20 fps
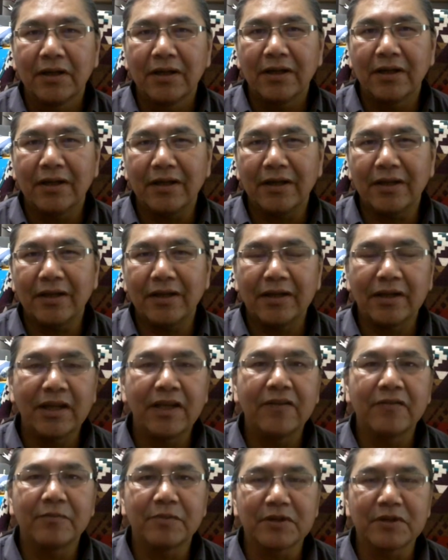a
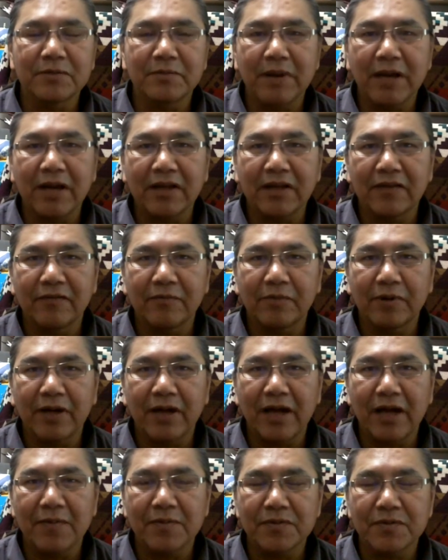native perspective
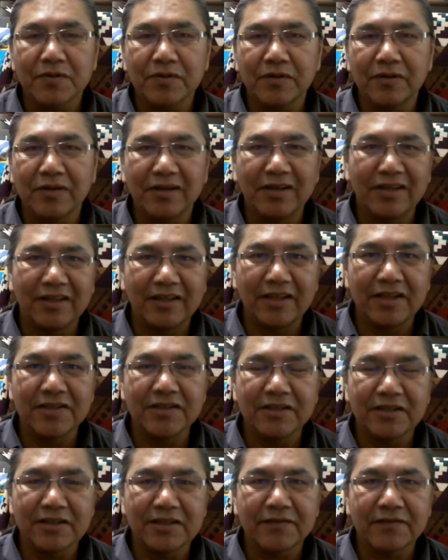perhaps, or an
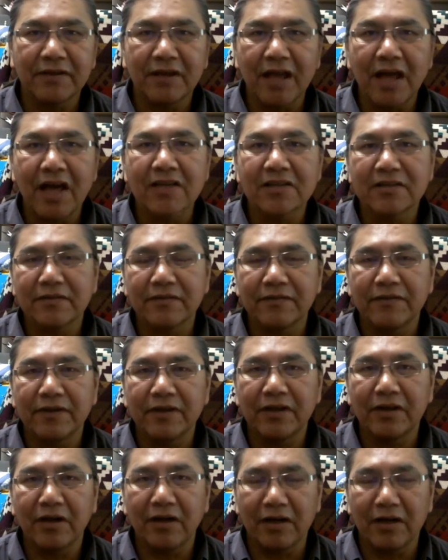indigenous
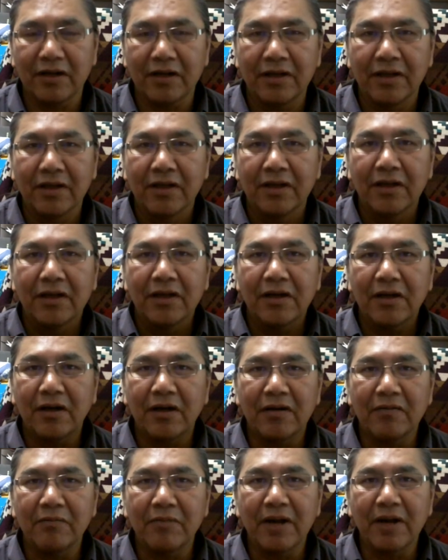philosophy on
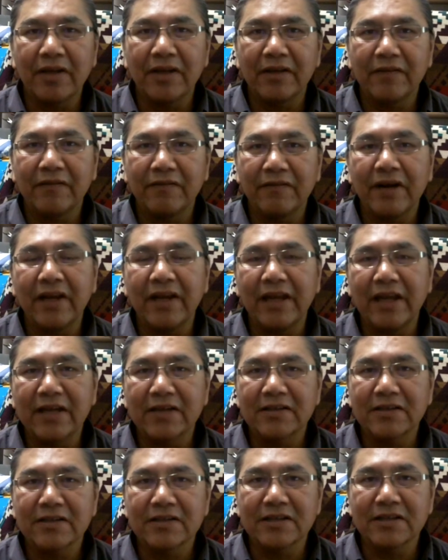money,
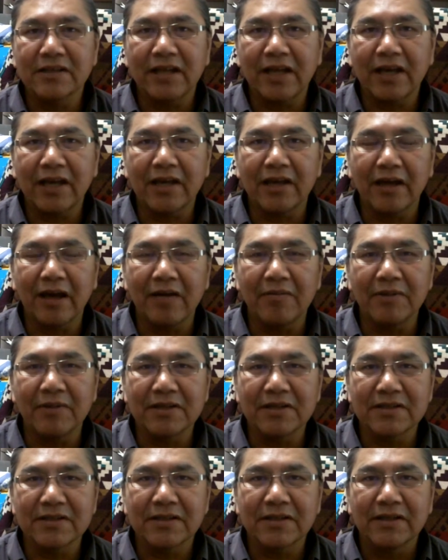finances, and
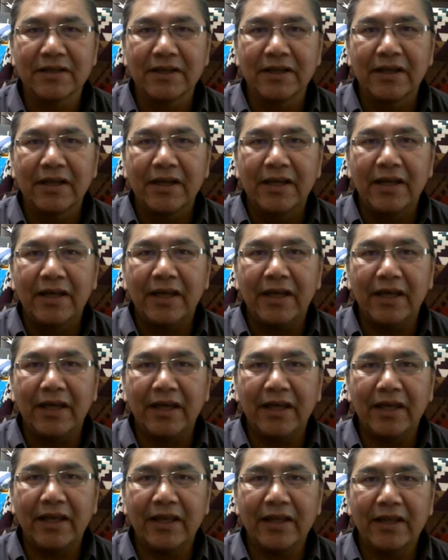economics.
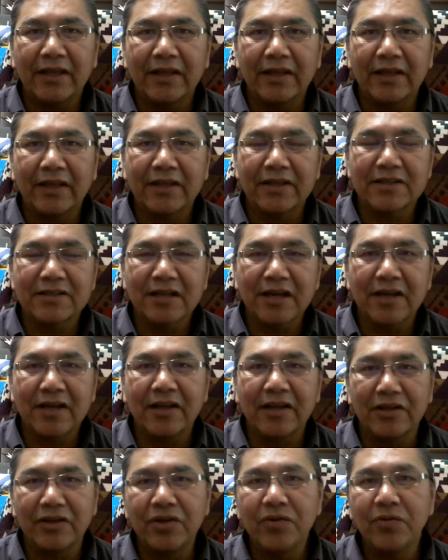And it's not
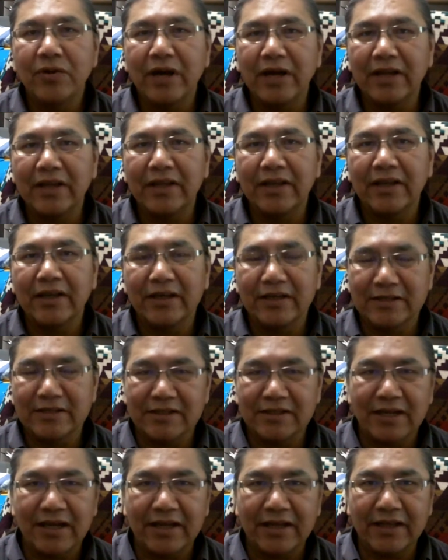a new idea,
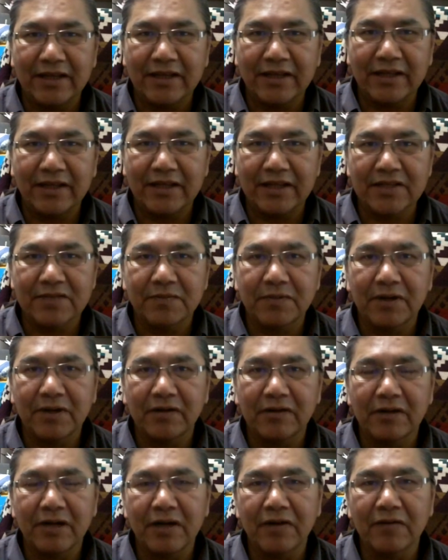it's an idea that's been
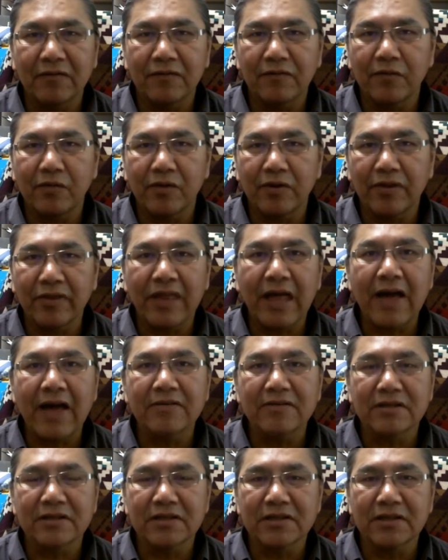around for
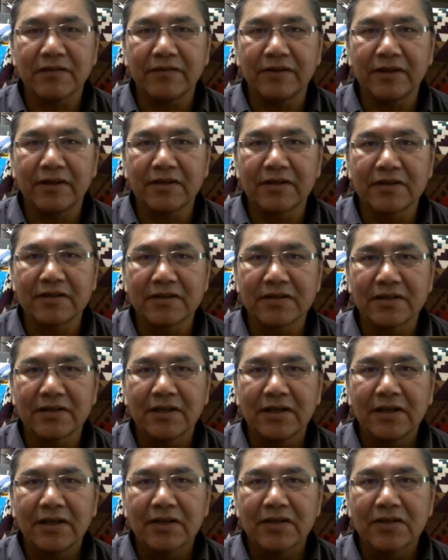thousands of years.
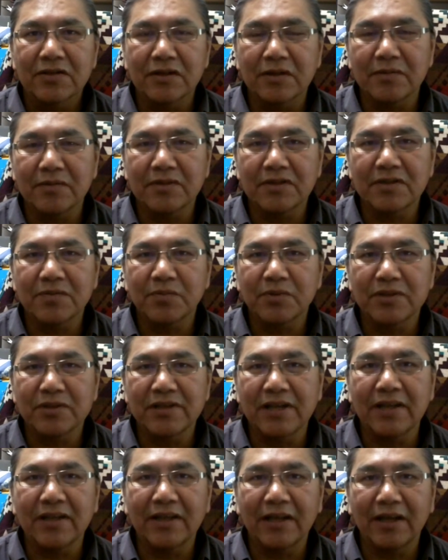So I'm just
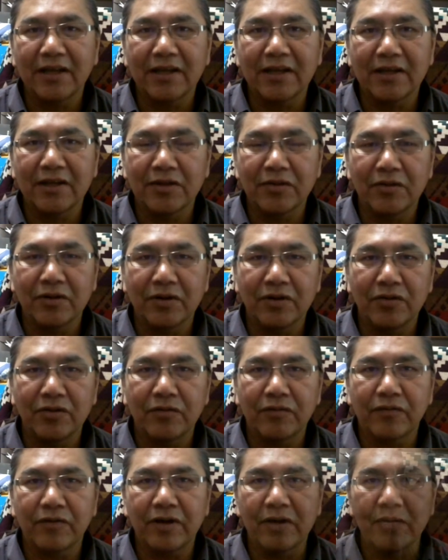presenting it into a
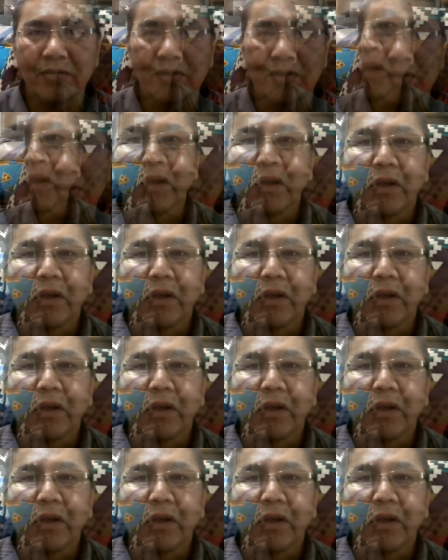new framework.